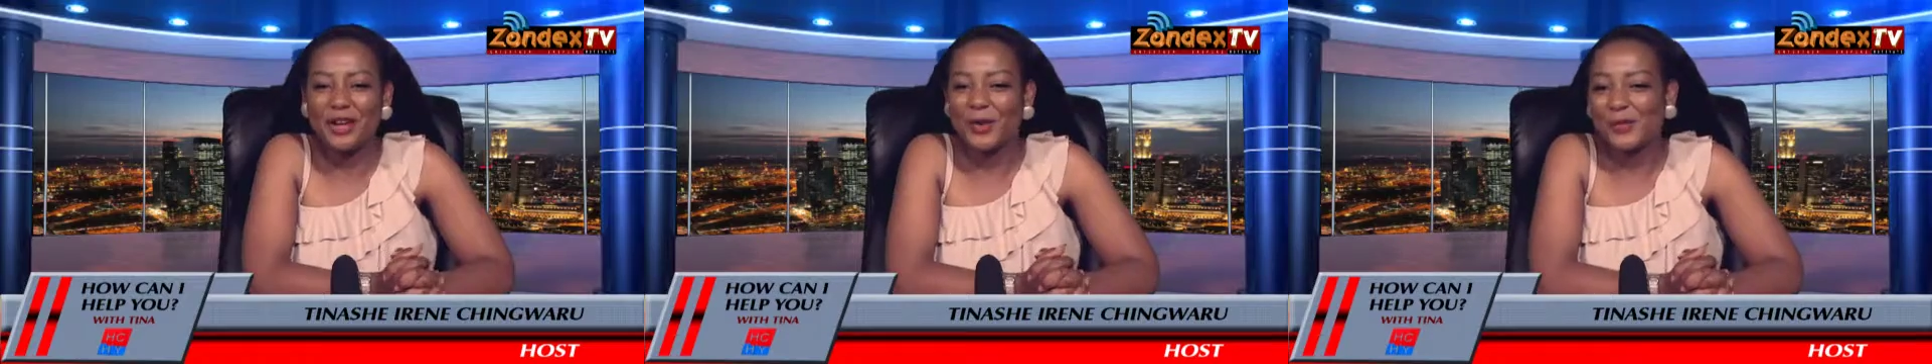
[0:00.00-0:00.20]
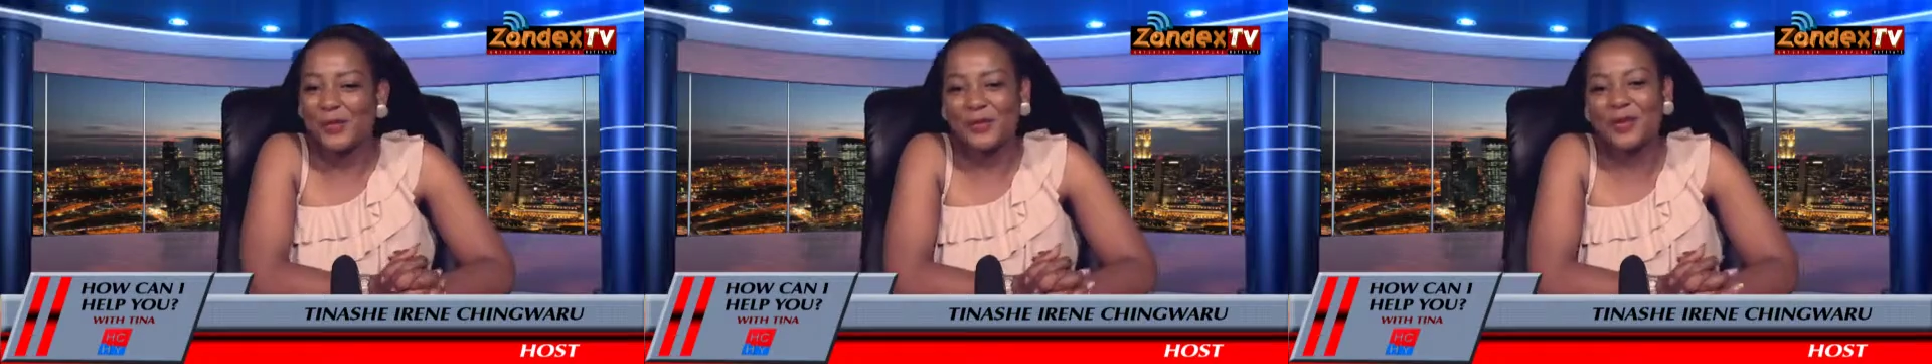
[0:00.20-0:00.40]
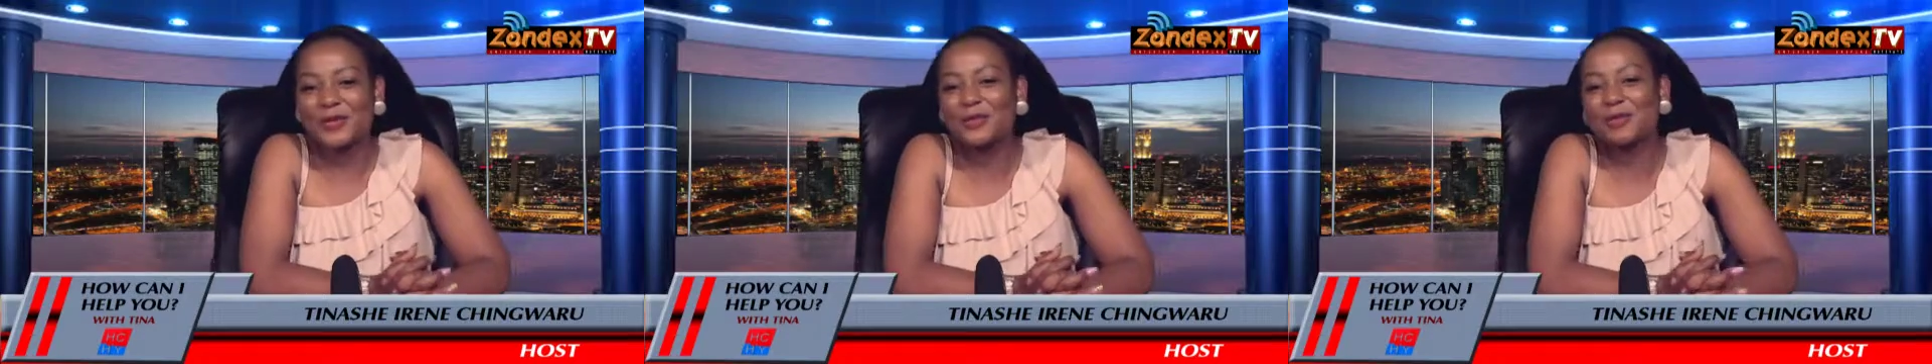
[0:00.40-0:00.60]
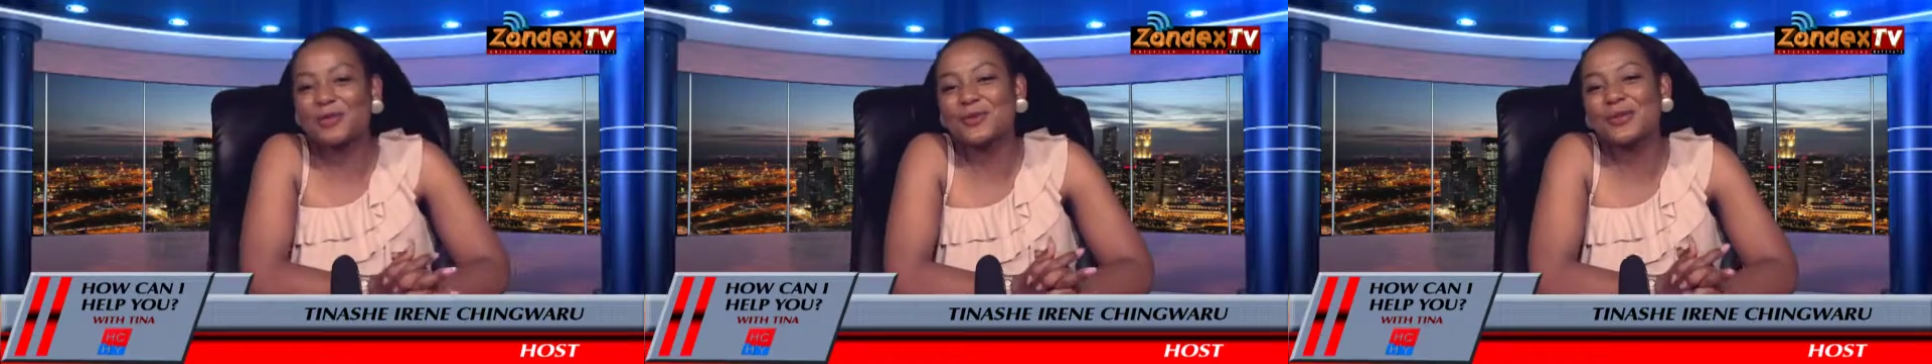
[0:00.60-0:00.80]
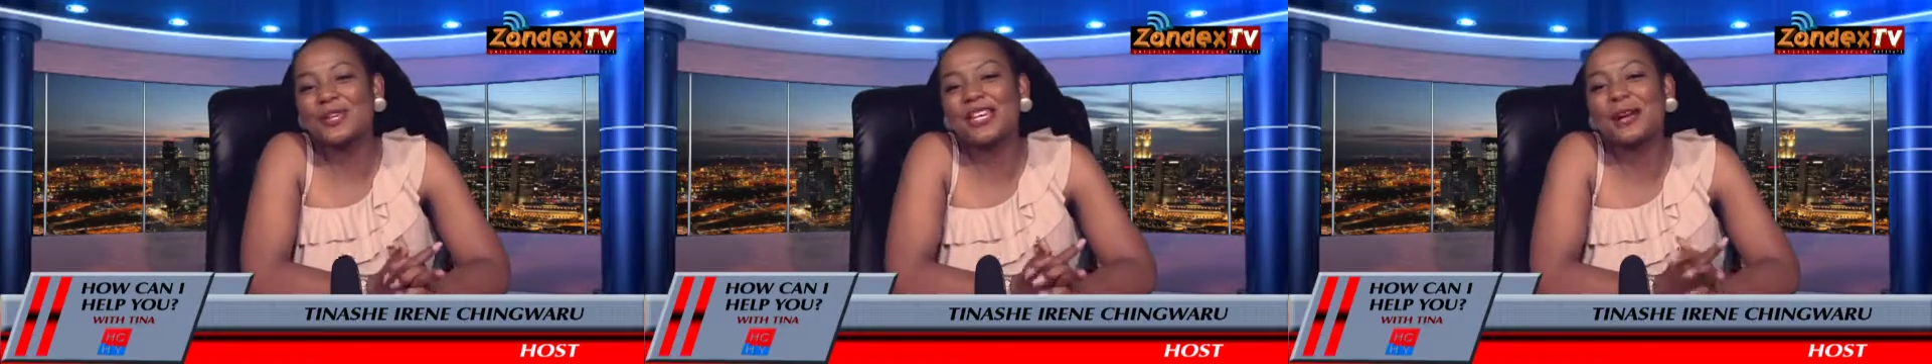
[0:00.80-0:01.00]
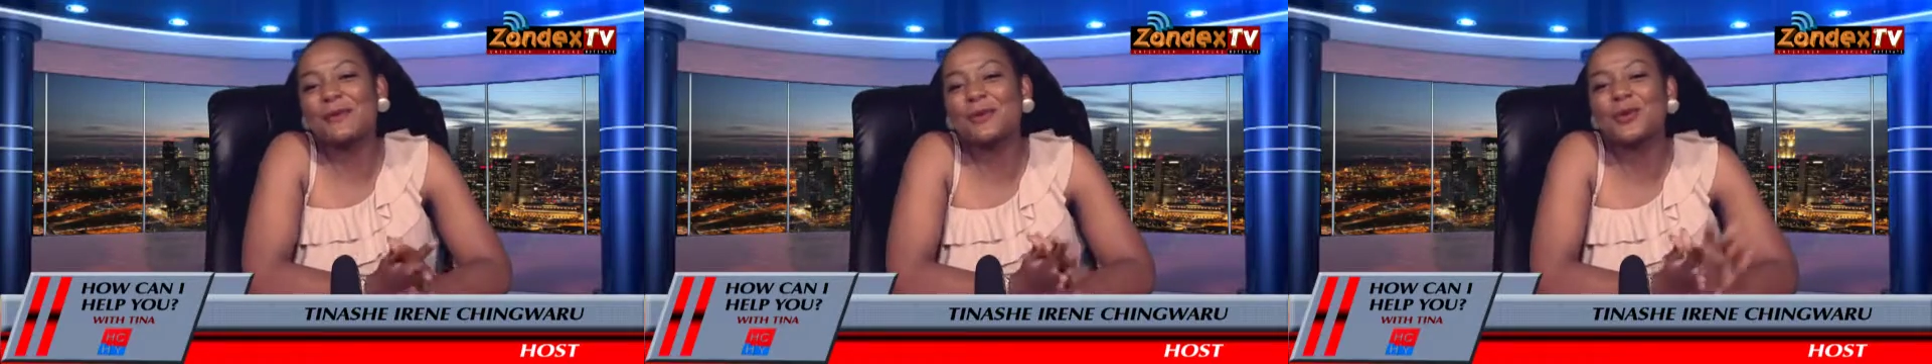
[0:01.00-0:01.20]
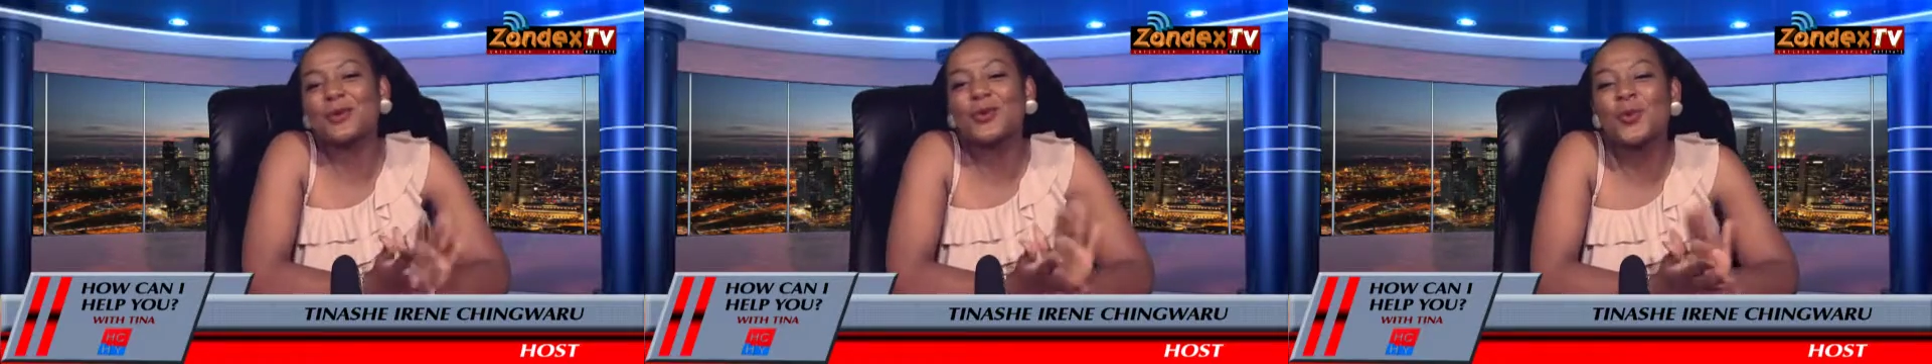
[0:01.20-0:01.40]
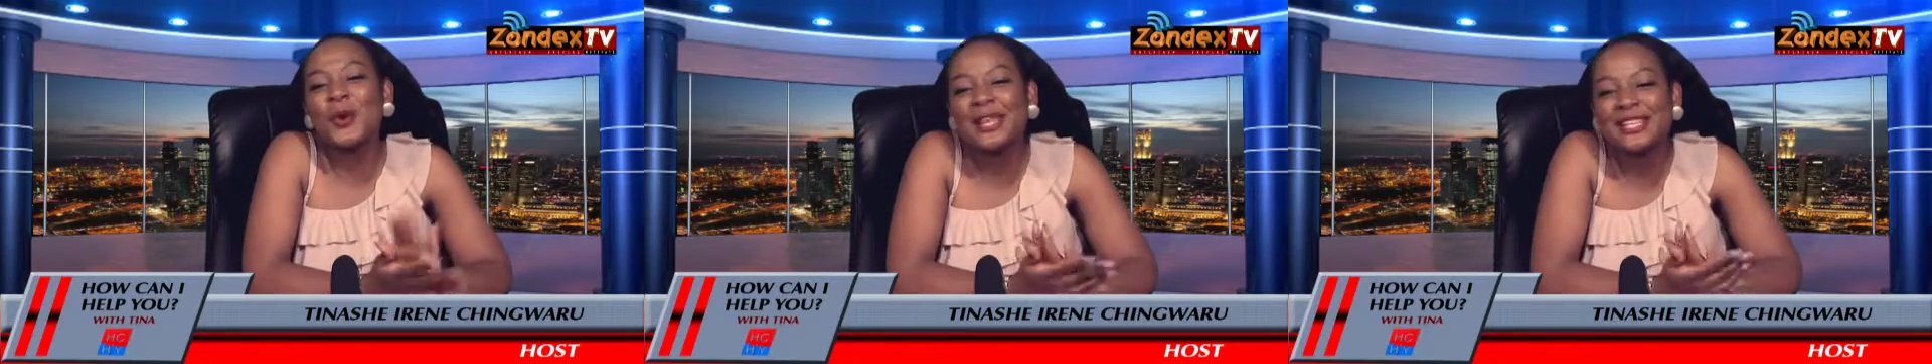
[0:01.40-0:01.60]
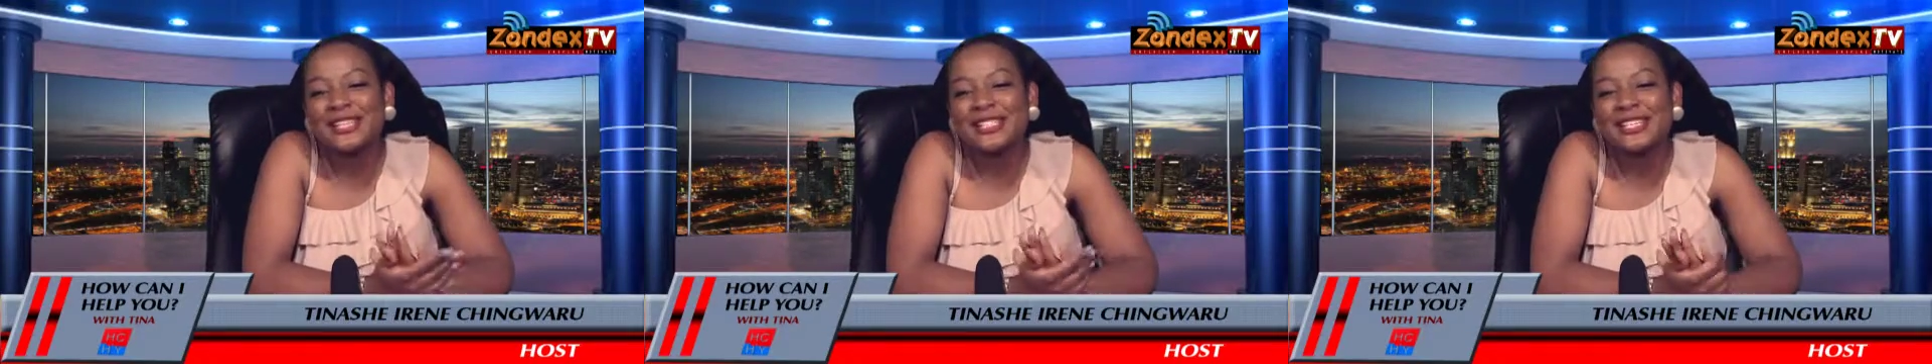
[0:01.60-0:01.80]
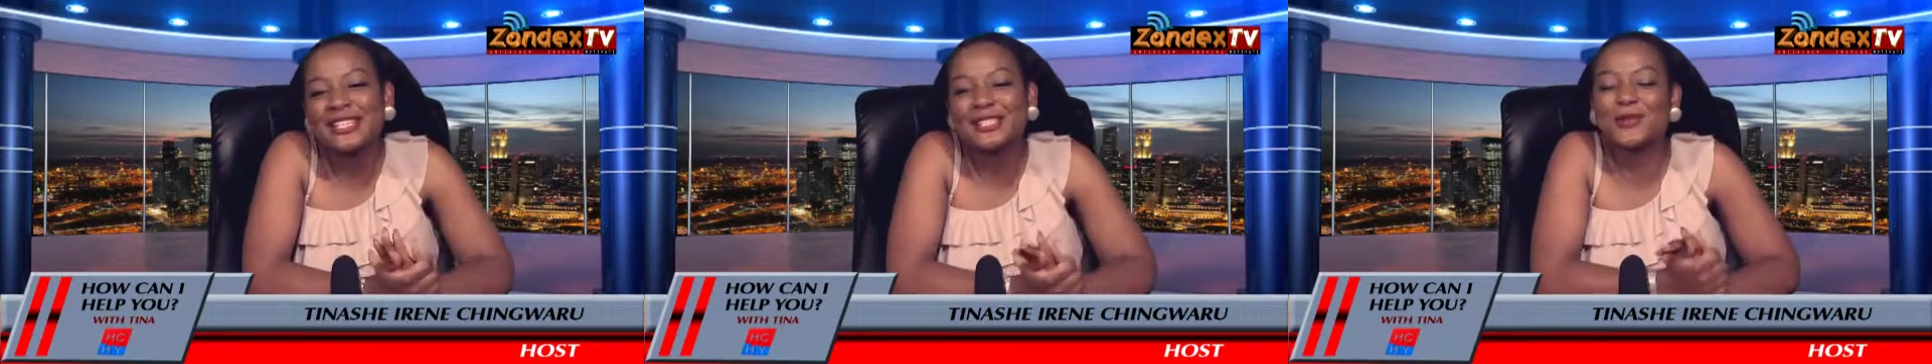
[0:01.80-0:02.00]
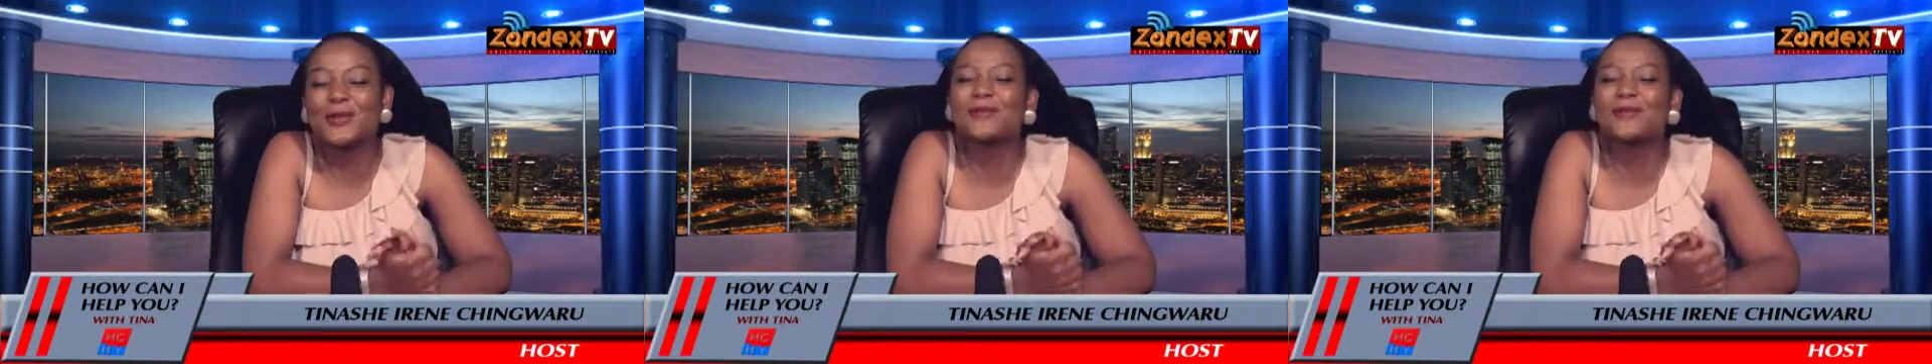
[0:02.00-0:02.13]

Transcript: we're going to be talking about qualities